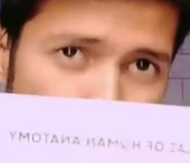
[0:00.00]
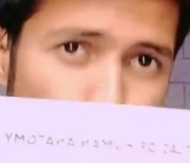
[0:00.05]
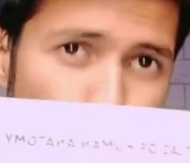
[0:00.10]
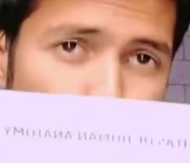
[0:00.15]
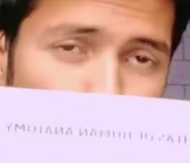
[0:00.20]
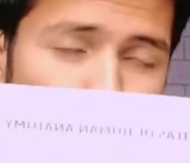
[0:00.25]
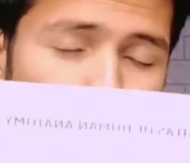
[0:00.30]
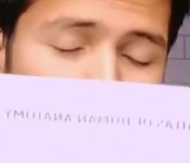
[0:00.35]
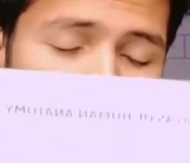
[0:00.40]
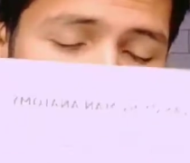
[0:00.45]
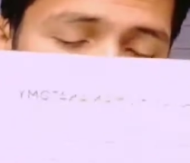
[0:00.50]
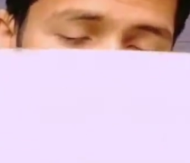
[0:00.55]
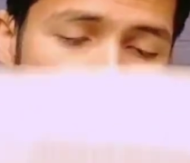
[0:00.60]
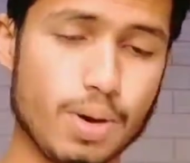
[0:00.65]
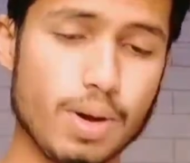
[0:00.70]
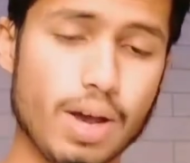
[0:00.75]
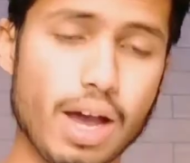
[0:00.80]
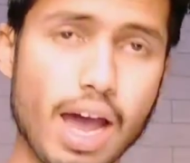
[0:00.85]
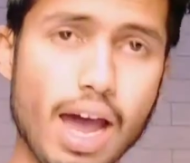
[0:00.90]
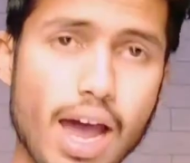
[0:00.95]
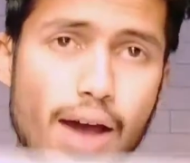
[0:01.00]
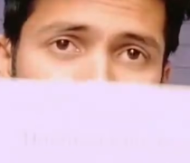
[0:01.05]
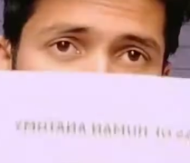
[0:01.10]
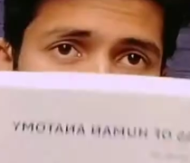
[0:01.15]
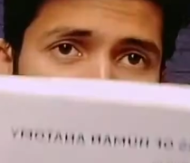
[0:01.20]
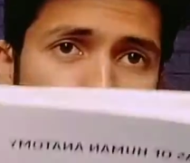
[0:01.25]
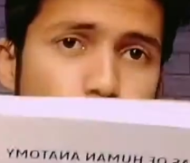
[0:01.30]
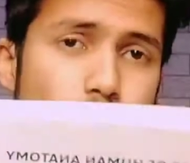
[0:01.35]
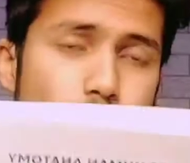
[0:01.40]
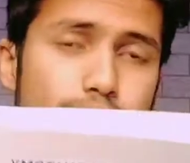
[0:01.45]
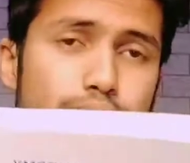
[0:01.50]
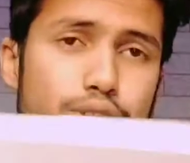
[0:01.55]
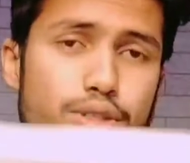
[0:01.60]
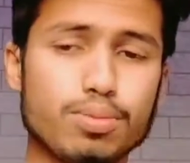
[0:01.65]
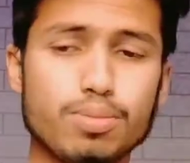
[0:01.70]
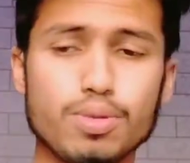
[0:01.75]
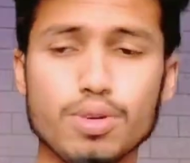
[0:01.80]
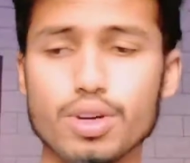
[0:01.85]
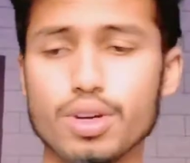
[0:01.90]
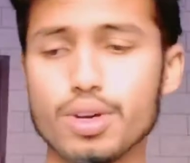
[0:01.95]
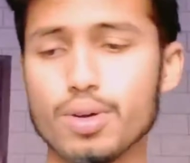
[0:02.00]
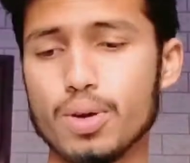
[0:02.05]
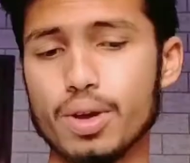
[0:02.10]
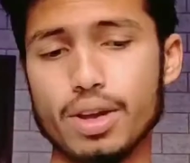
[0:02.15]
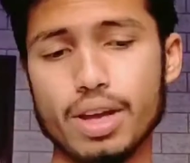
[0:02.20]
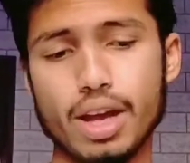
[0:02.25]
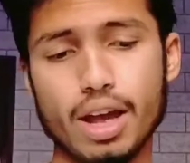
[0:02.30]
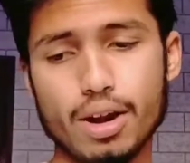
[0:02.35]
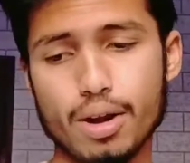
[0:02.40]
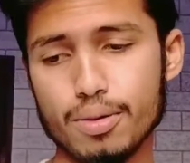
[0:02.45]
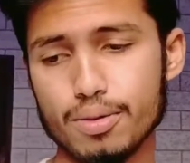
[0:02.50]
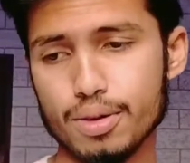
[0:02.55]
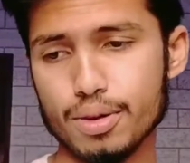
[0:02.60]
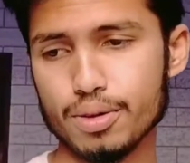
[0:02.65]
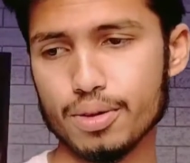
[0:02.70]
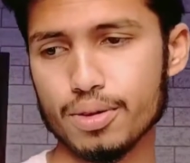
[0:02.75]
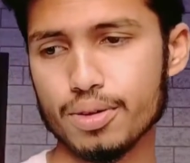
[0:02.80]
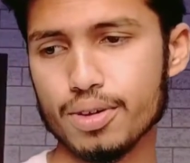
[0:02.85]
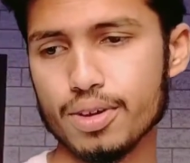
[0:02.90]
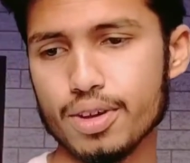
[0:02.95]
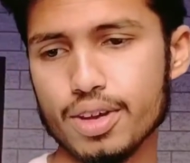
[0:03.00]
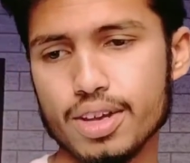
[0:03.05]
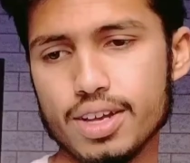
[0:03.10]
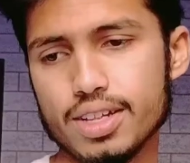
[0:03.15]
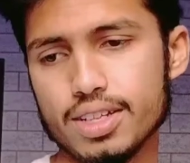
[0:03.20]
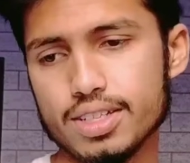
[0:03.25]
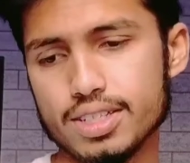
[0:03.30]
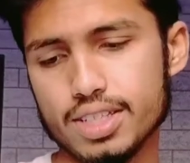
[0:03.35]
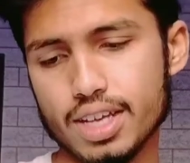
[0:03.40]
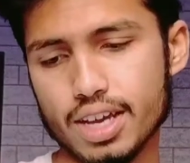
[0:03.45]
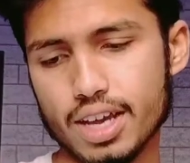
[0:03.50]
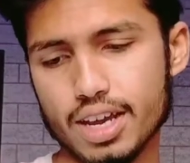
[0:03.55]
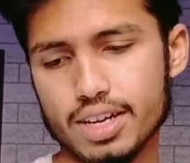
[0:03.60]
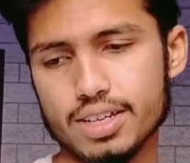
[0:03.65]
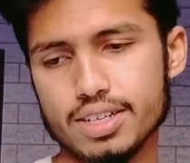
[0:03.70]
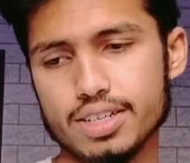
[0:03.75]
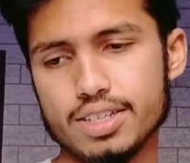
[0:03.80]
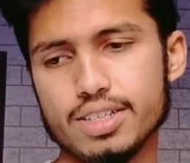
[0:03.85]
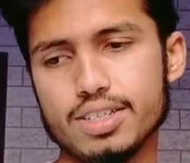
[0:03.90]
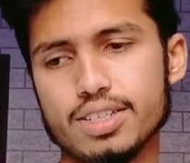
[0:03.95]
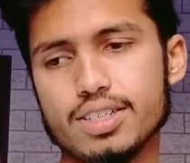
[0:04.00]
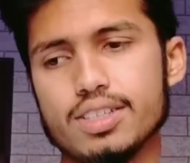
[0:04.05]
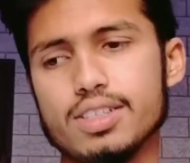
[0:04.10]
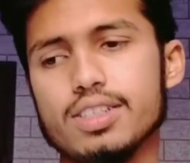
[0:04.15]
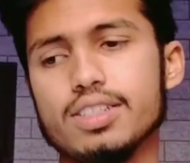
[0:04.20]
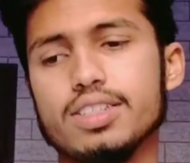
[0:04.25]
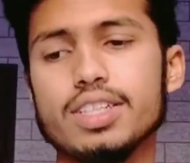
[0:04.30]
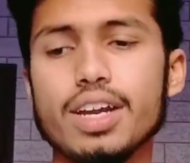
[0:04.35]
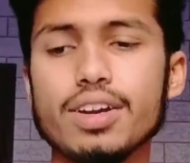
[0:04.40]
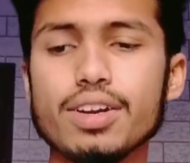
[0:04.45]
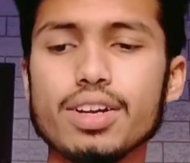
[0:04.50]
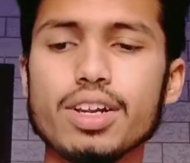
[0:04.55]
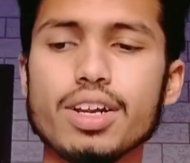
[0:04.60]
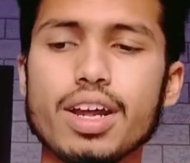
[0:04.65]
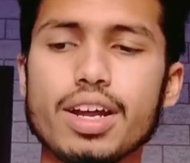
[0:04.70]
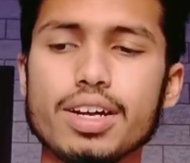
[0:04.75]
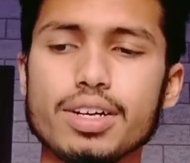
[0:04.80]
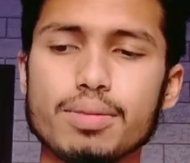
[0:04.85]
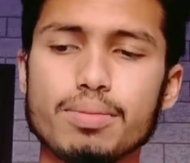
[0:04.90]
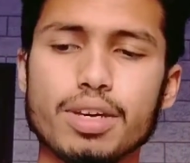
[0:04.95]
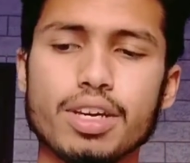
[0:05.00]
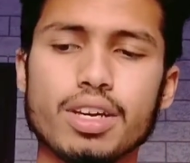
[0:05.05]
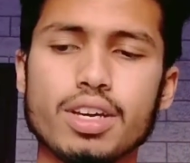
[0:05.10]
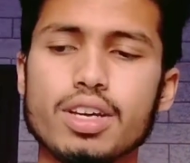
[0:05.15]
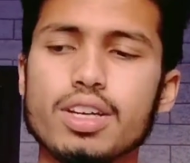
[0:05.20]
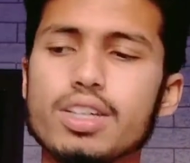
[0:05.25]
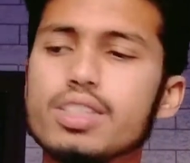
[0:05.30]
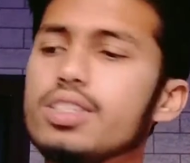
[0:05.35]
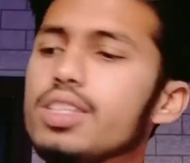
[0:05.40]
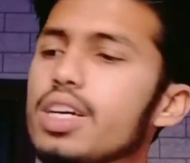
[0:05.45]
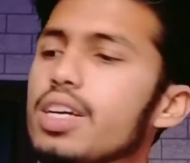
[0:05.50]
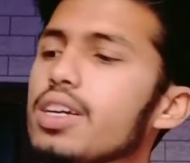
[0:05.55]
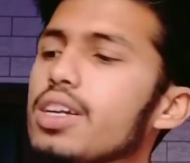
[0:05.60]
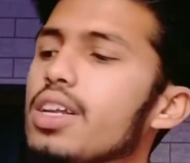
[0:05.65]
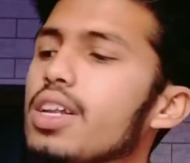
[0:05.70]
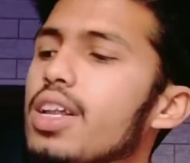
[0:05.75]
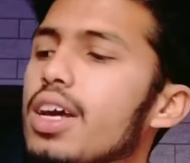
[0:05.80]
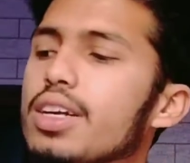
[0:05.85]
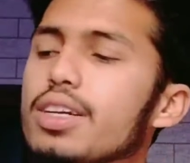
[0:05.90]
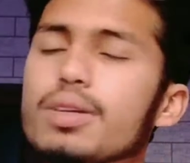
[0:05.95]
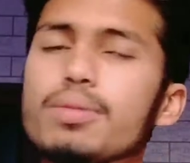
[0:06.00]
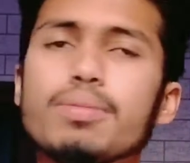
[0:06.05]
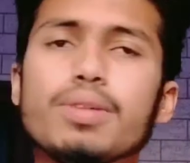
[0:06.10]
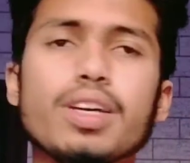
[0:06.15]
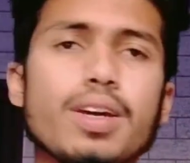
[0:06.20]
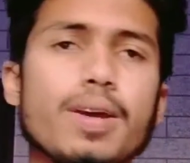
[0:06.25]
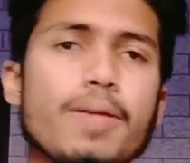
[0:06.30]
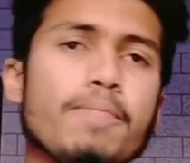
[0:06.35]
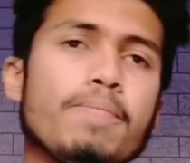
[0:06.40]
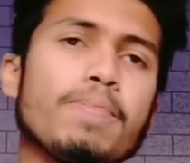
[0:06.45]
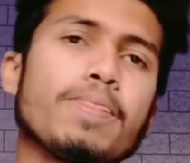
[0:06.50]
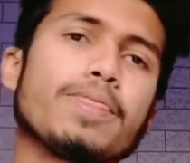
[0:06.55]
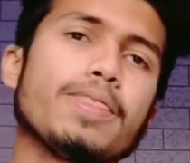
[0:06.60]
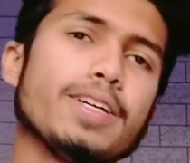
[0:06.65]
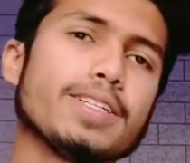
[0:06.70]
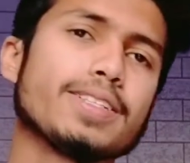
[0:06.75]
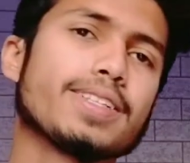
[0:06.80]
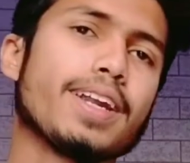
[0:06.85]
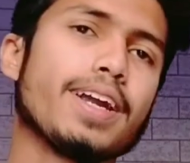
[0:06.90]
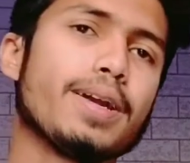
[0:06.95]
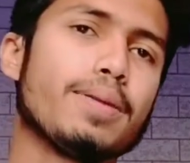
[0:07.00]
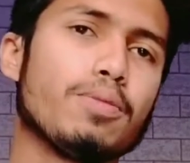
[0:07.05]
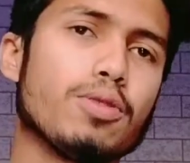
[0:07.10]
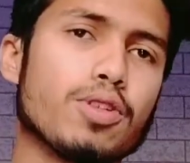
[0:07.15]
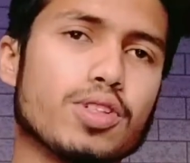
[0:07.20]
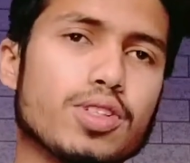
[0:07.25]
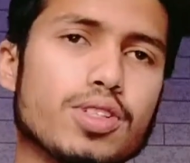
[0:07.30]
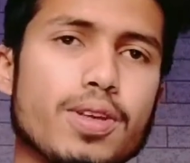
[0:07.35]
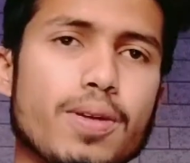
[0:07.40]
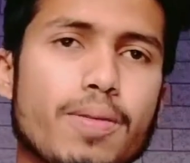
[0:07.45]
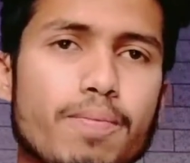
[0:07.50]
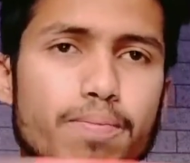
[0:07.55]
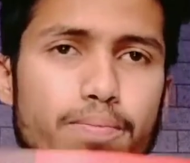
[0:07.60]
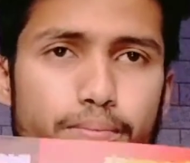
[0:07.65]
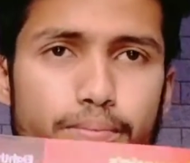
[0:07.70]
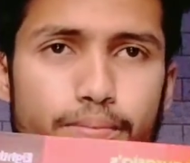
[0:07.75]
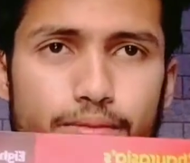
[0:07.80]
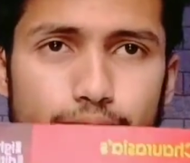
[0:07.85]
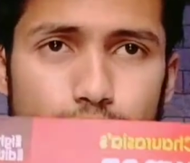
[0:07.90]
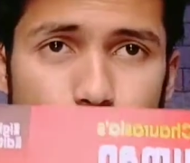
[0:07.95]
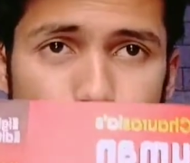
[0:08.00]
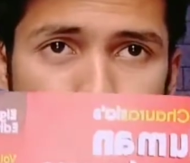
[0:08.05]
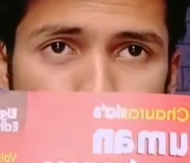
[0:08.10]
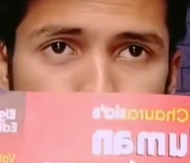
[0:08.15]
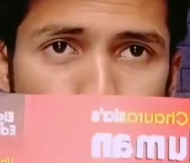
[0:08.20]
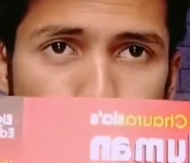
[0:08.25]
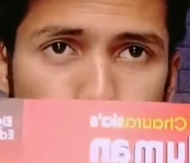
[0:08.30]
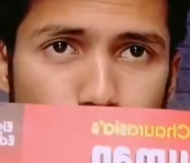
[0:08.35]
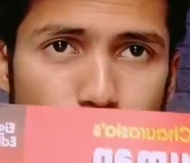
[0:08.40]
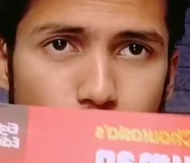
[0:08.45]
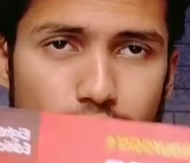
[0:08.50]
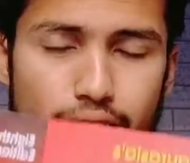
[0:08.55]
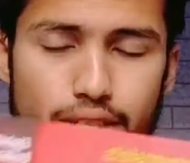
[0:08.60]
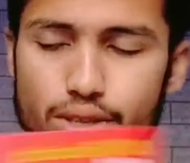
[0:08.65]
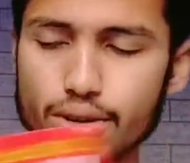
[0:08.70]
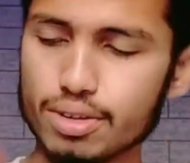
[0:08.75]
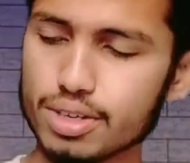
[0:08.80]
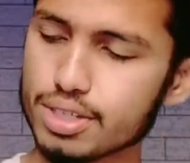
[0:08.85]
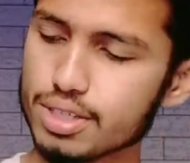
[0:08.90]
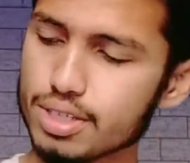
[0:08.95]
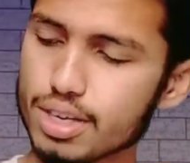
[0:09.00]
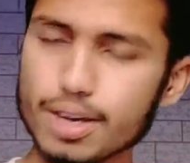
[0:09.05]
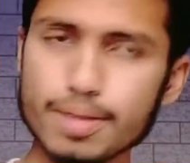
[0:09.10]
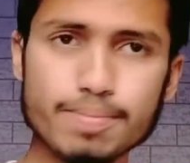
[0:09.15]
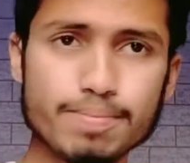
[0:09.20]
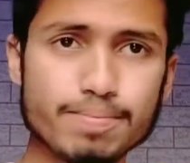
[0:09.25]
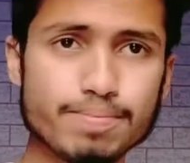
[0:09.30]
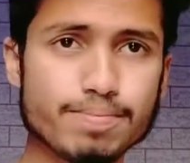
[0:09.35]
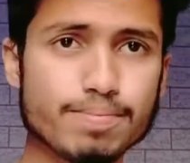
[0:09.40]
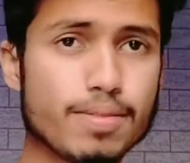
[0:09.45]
you have to have this book around you. Second, General Anatomy. General Anatomy, This red books written by B.D. Chaurasia.